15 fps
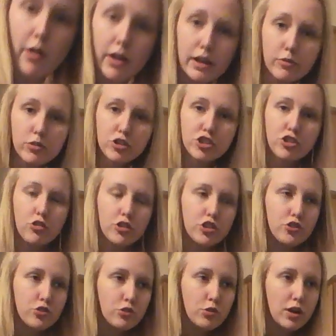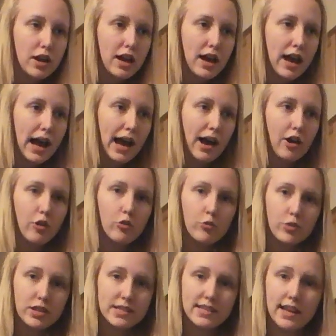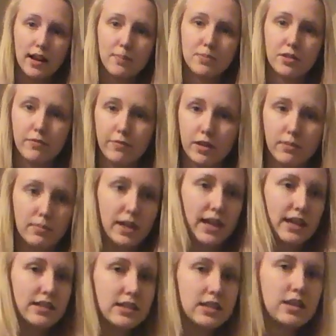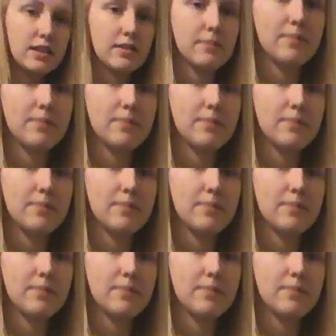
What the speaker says: I will show you how we set up to feed Mackenzie.